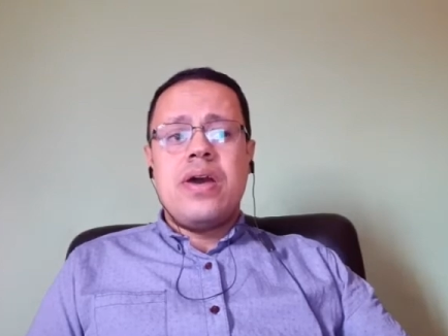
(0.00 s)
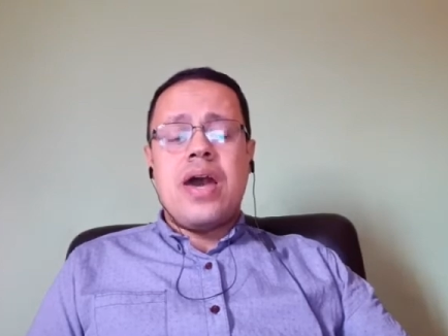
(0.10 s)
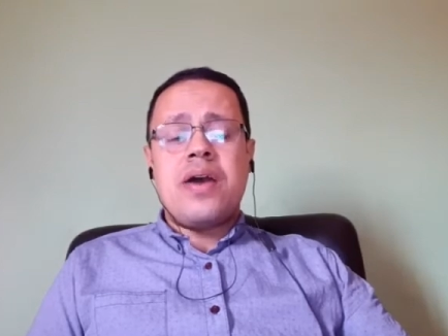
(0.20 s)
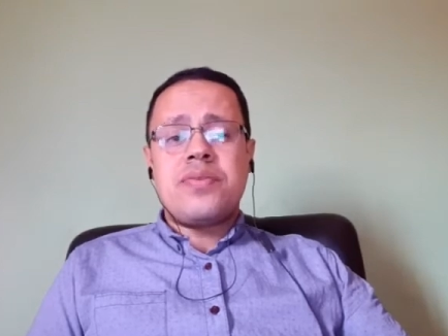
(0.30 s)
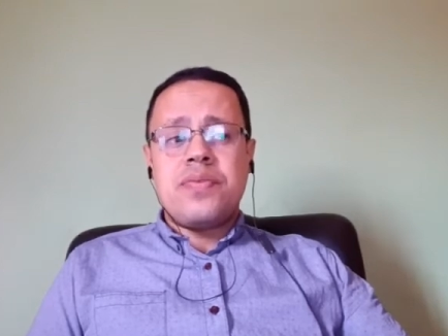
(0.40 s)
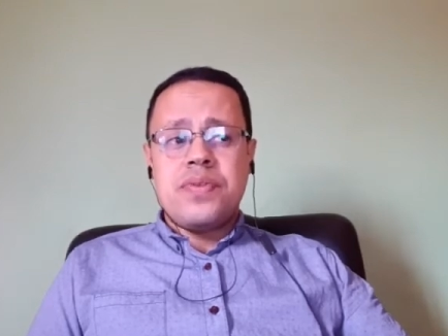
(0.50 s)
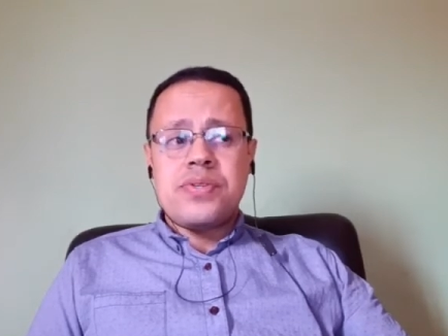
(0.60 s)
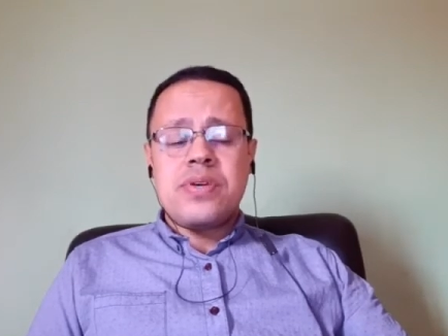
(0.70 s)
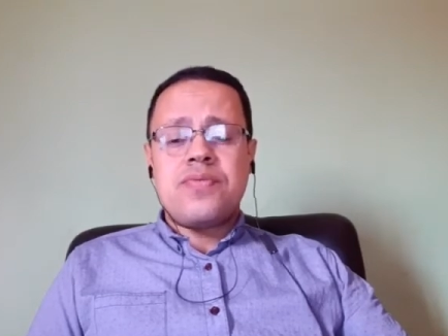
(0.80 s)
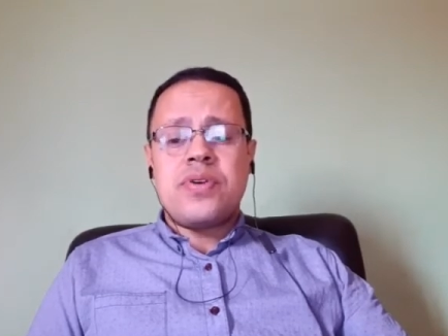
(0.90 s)
after this
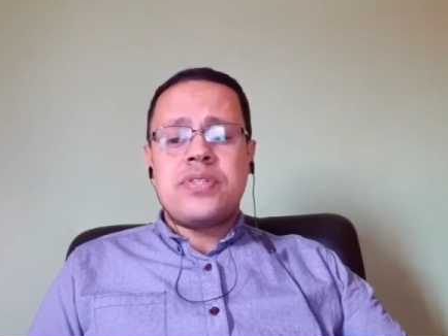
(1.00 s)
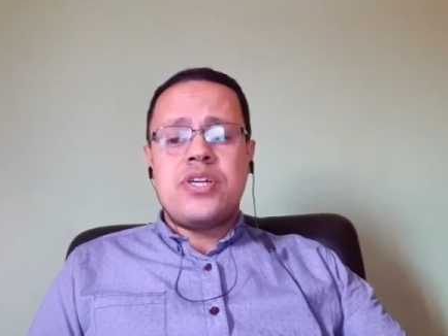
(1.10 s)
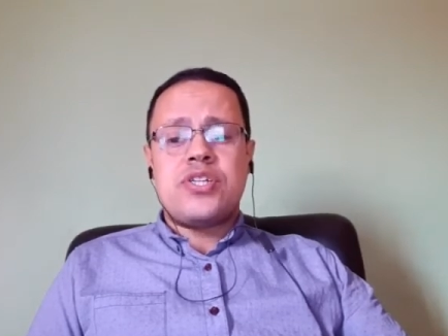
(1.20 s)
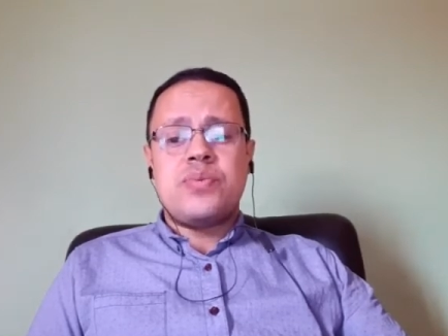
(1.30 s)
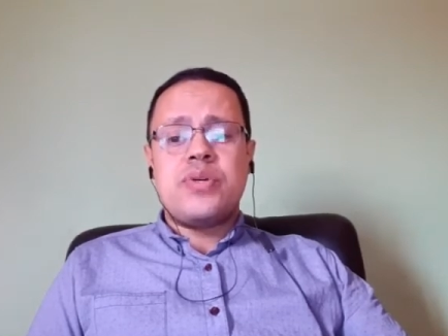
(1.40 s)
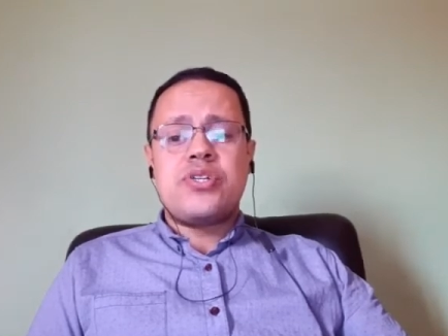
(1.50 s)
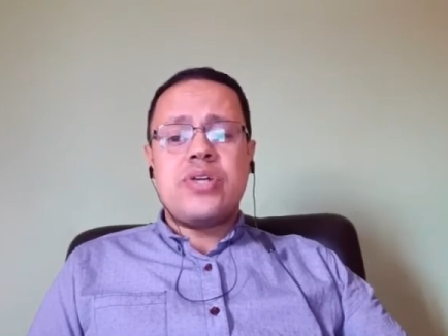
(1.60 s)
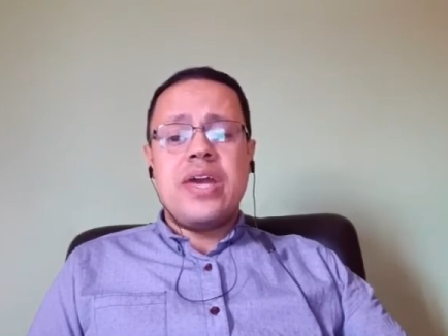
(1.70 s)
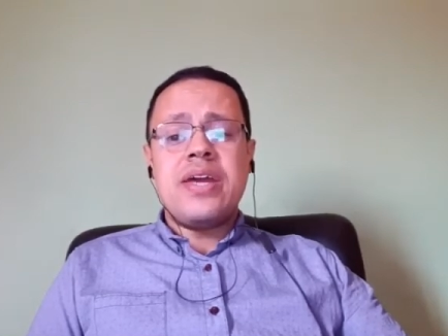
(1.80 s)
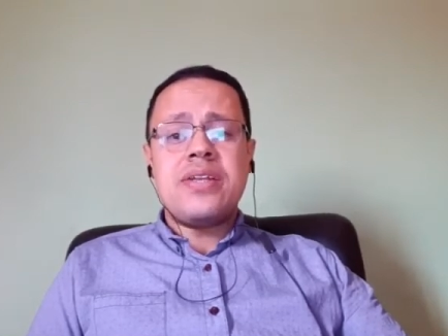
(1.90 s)
confrontation, which
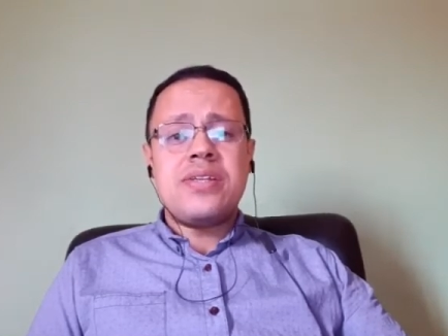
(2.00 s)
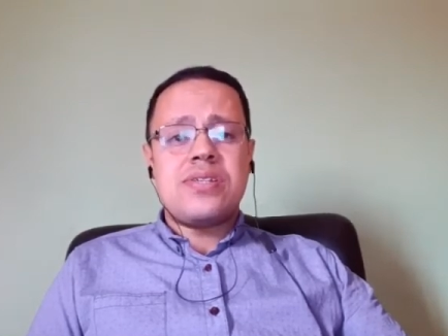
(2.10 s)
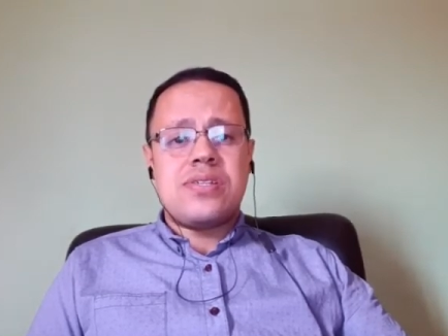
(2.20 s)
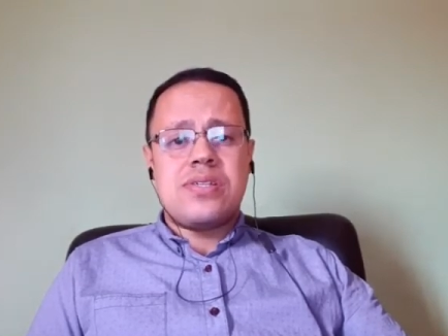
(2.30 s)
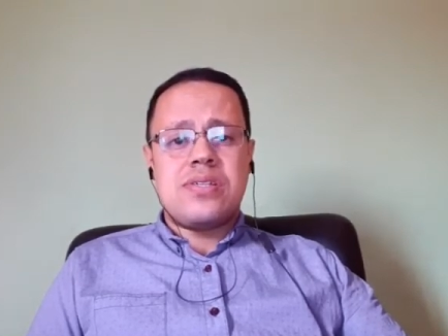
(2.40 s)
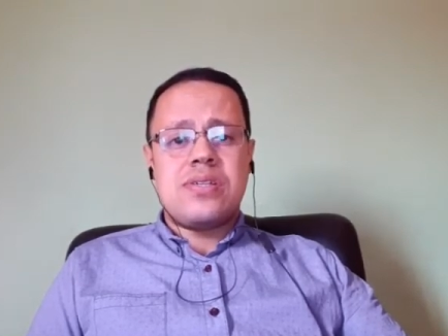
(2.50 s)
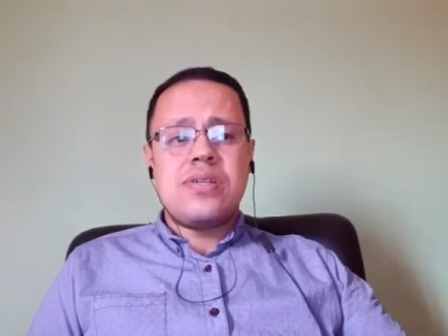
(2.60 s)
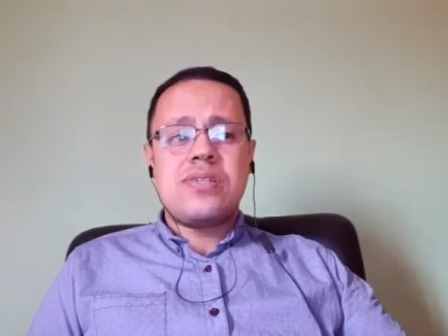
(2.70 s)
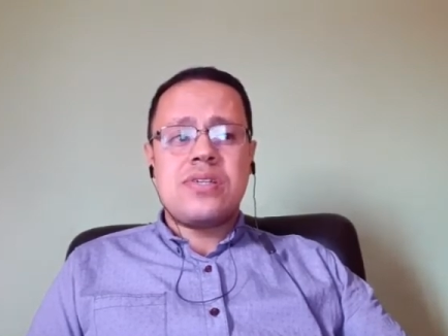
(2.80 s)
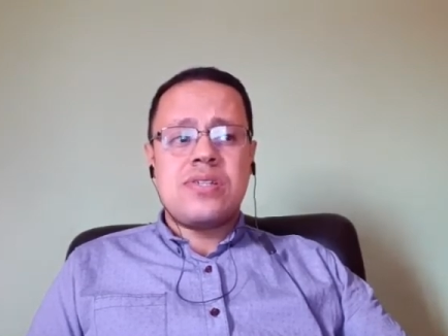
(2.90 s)
ends
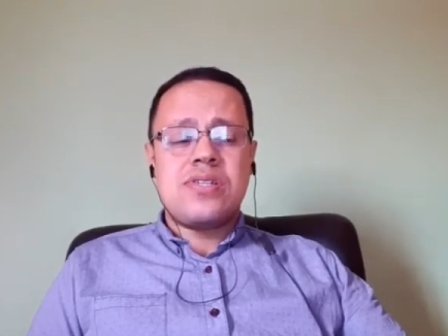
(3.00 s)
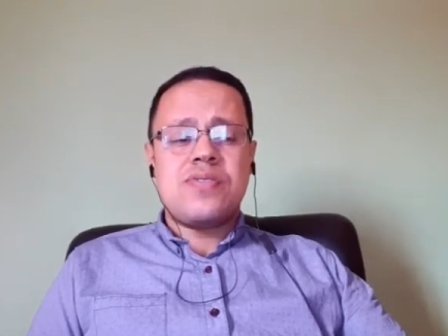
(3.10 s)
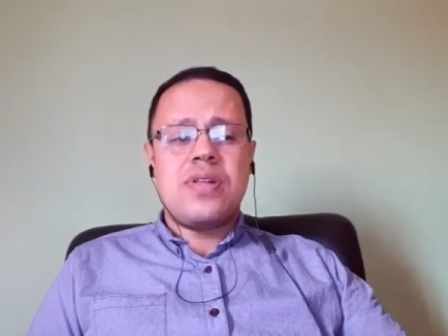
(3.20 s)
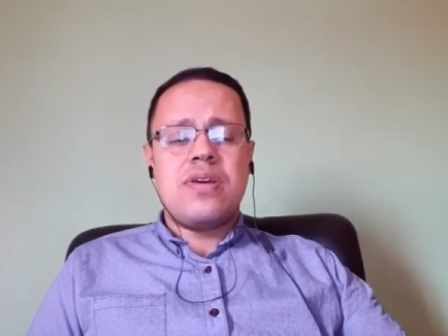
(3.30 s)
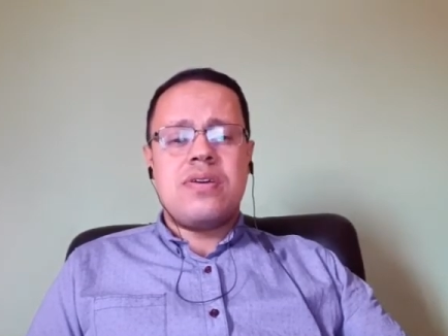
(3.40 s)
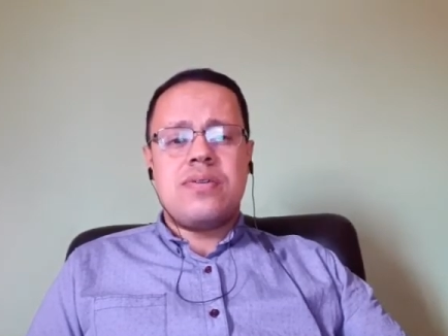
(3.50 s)
successfully,